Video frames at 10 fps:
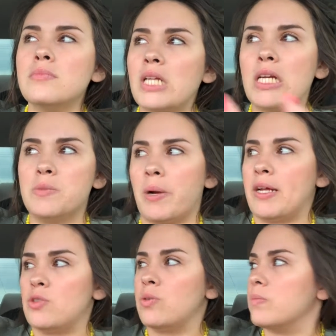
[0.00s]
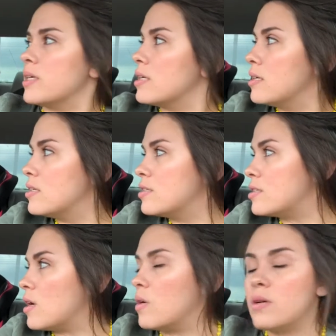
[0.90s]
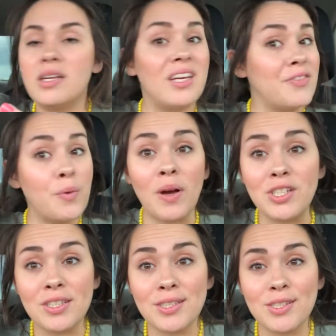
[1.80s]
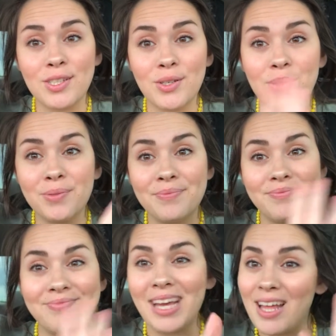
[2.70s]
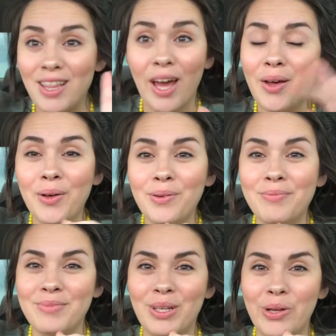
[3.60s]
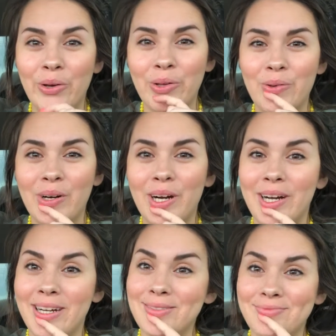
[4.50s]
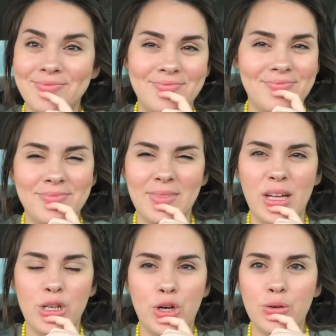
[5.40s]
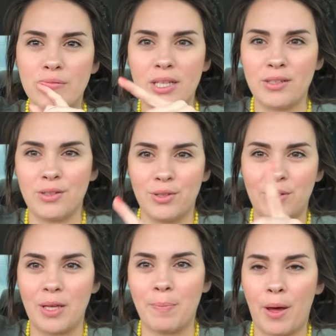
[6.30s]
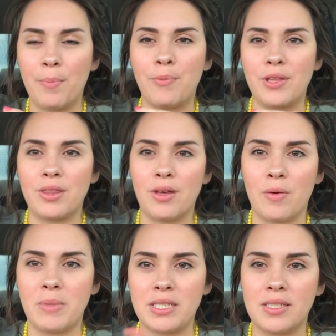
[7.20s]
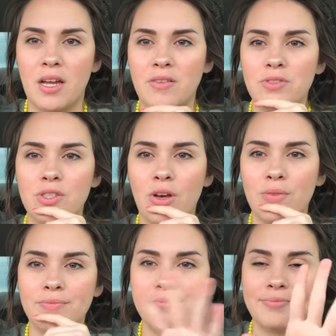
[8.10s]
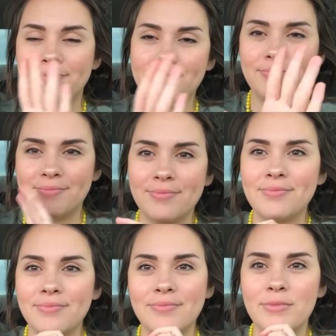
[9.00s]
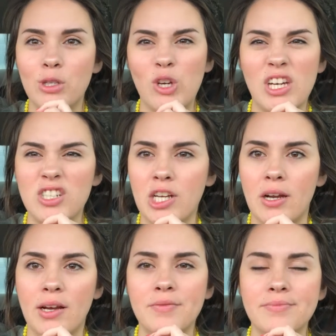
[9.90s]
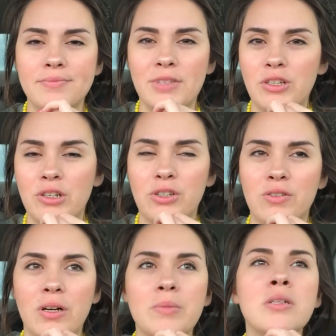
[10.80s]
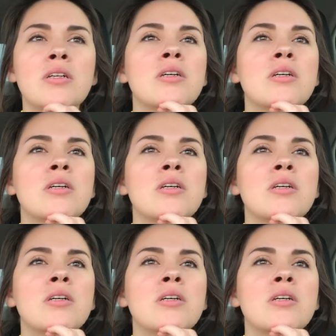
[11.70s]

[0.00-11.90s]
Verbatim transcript: because Brian told me. So if you're watching this too, hello, you know who you are. I know that you keep up with all my stuff, so you got a shout out. You know who you are.